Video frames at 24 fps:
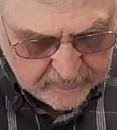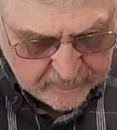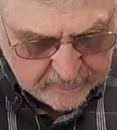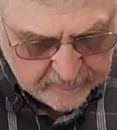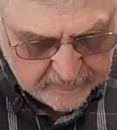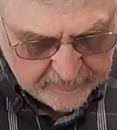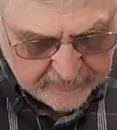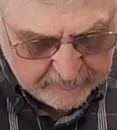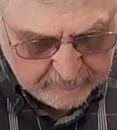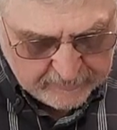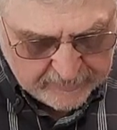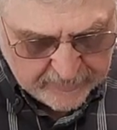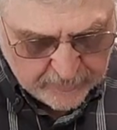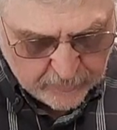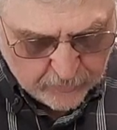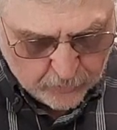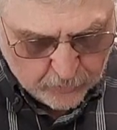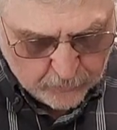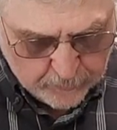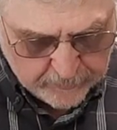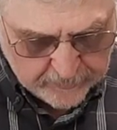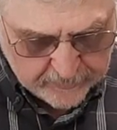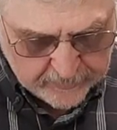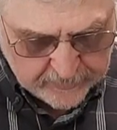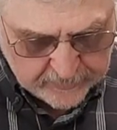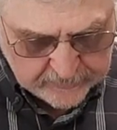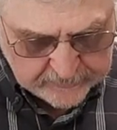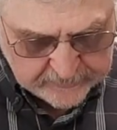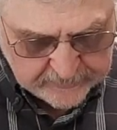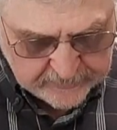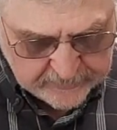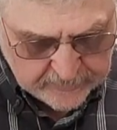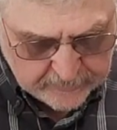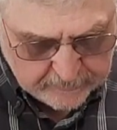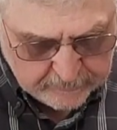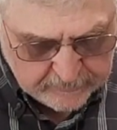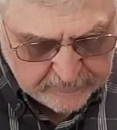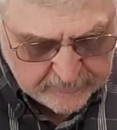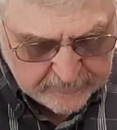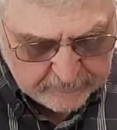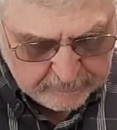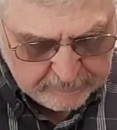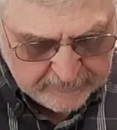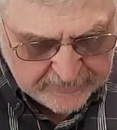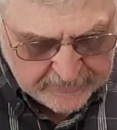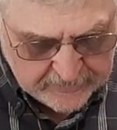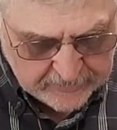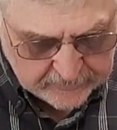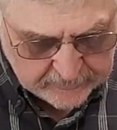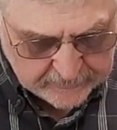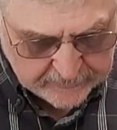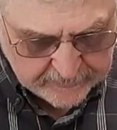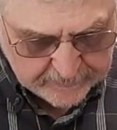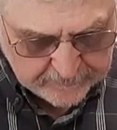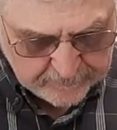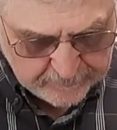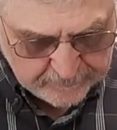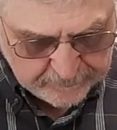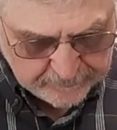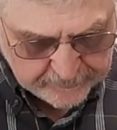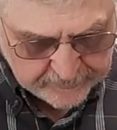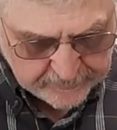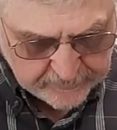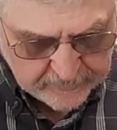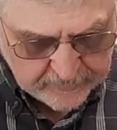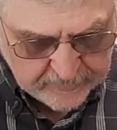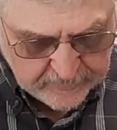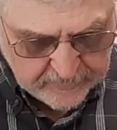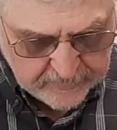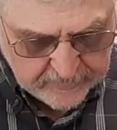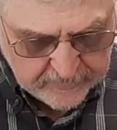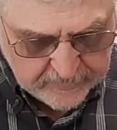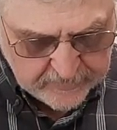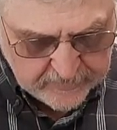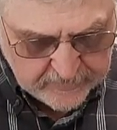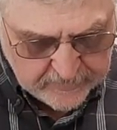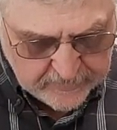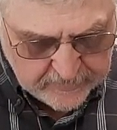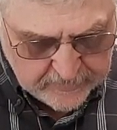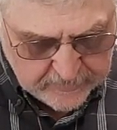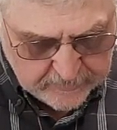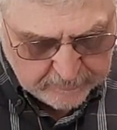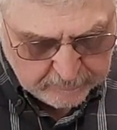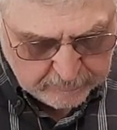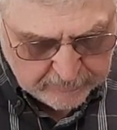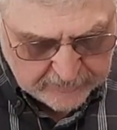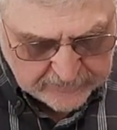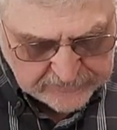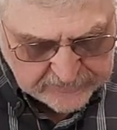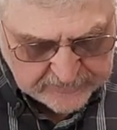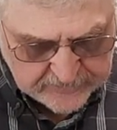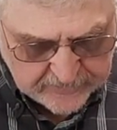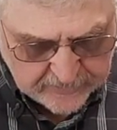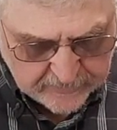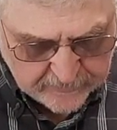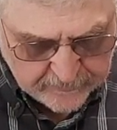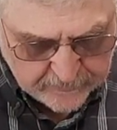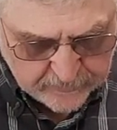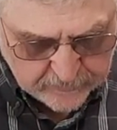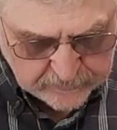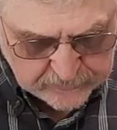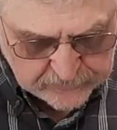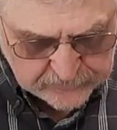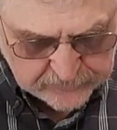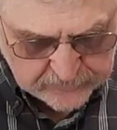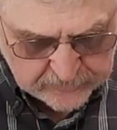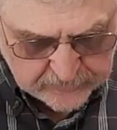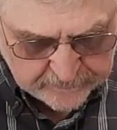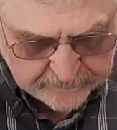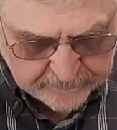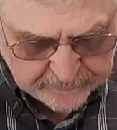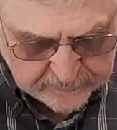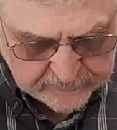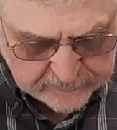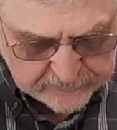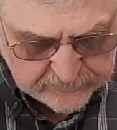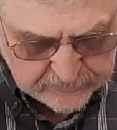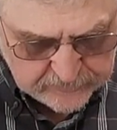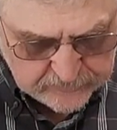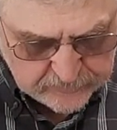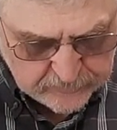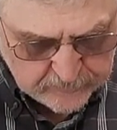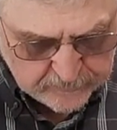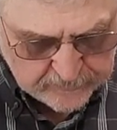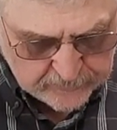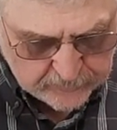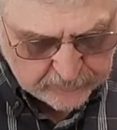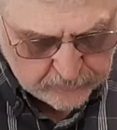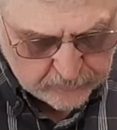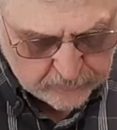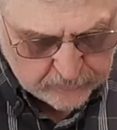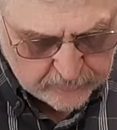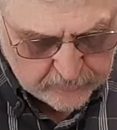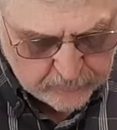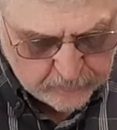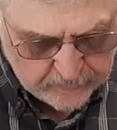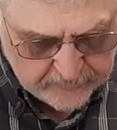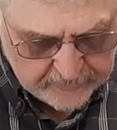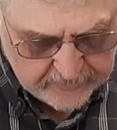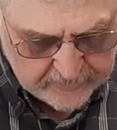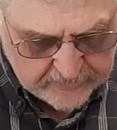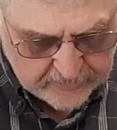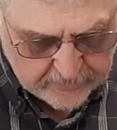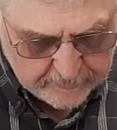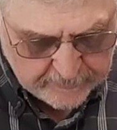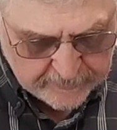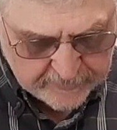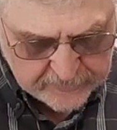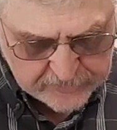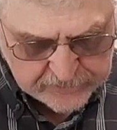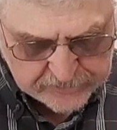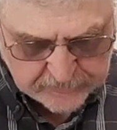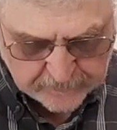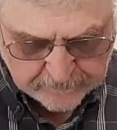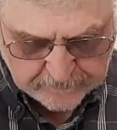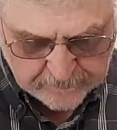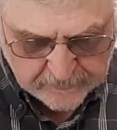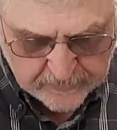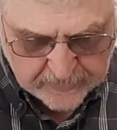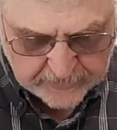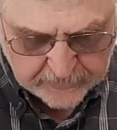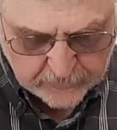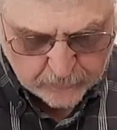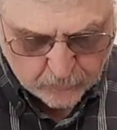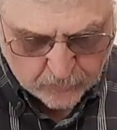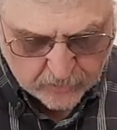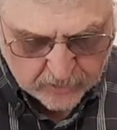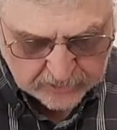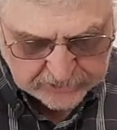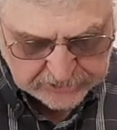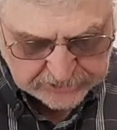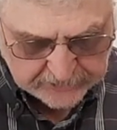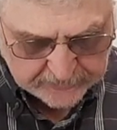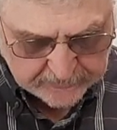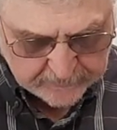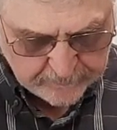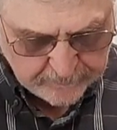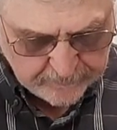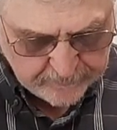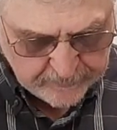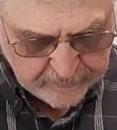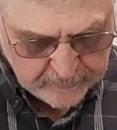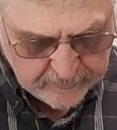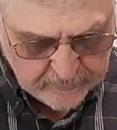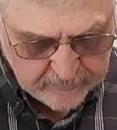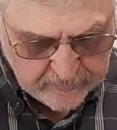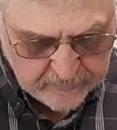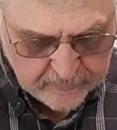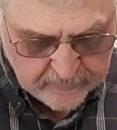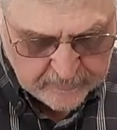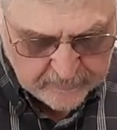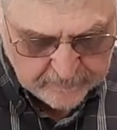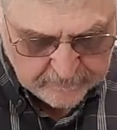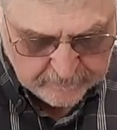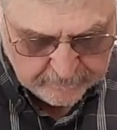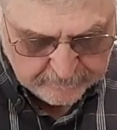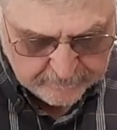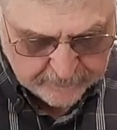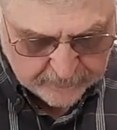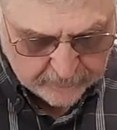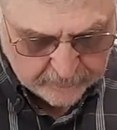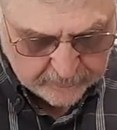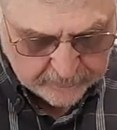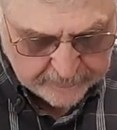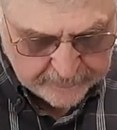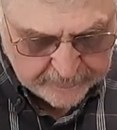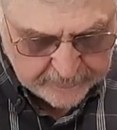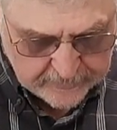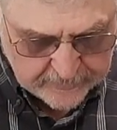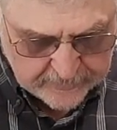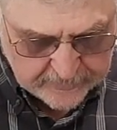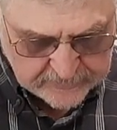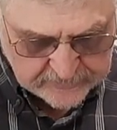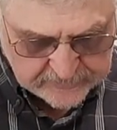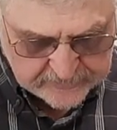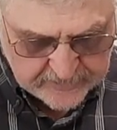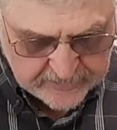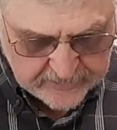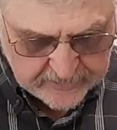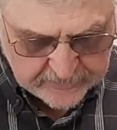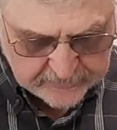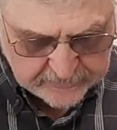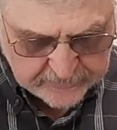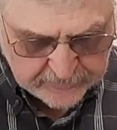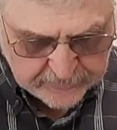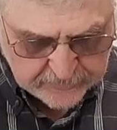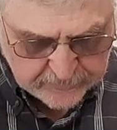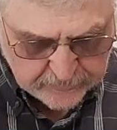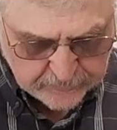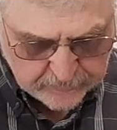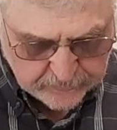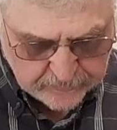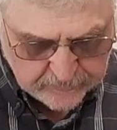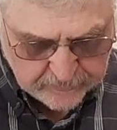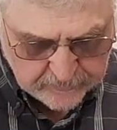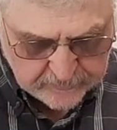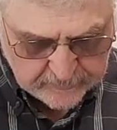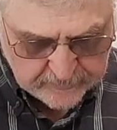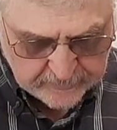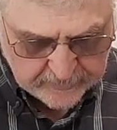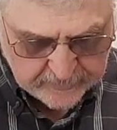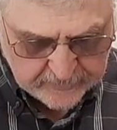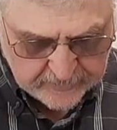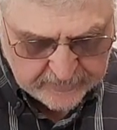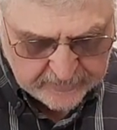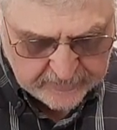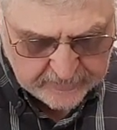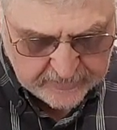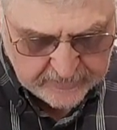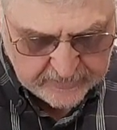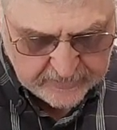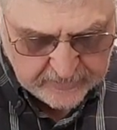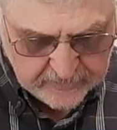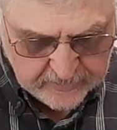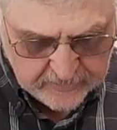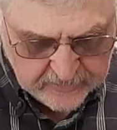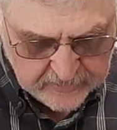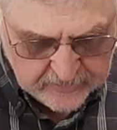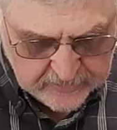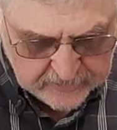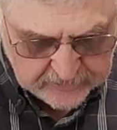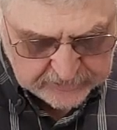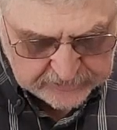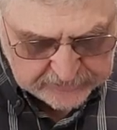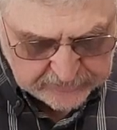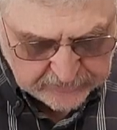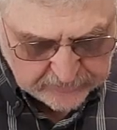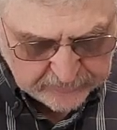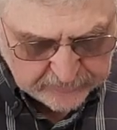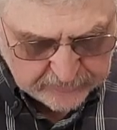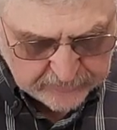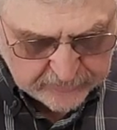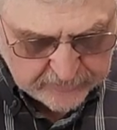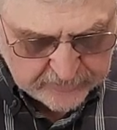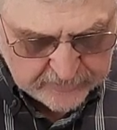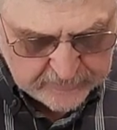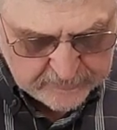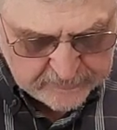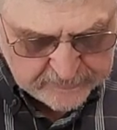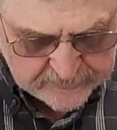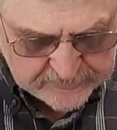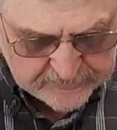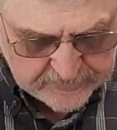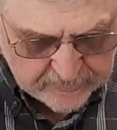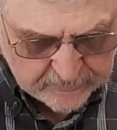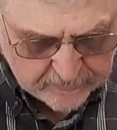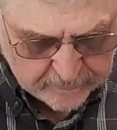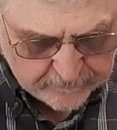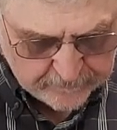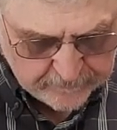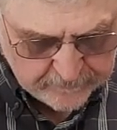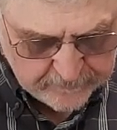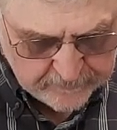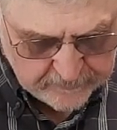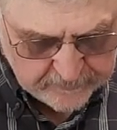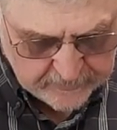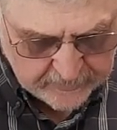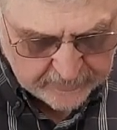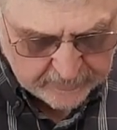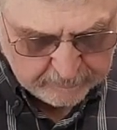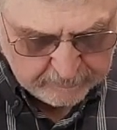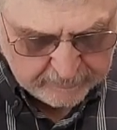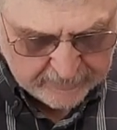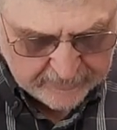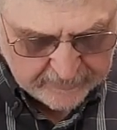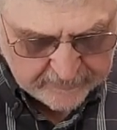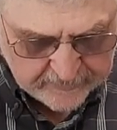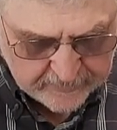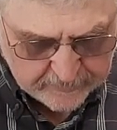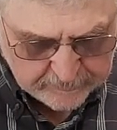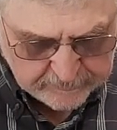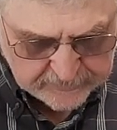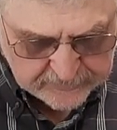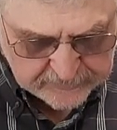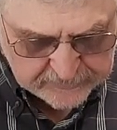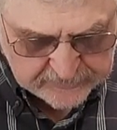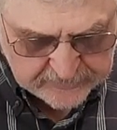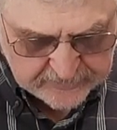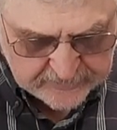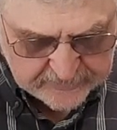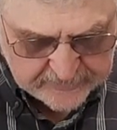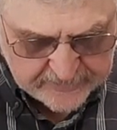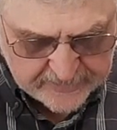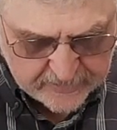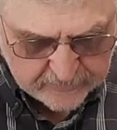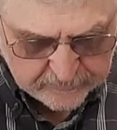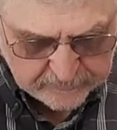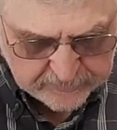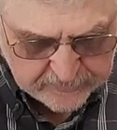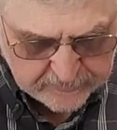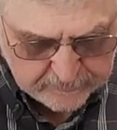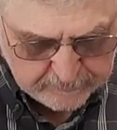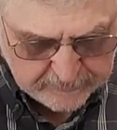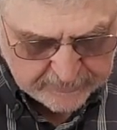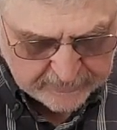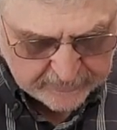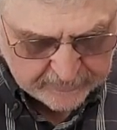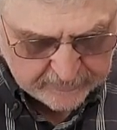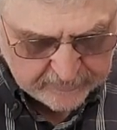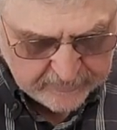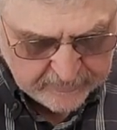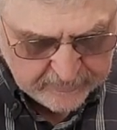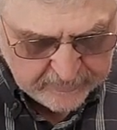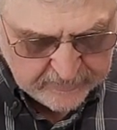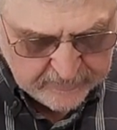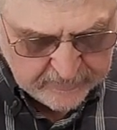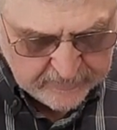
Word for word: they may open unto him immediately. Blessed are those servants whom the Lord, when he cometh, shall find watching. Verily I say unto you, that he shall gird himself and make them to sit down to meat,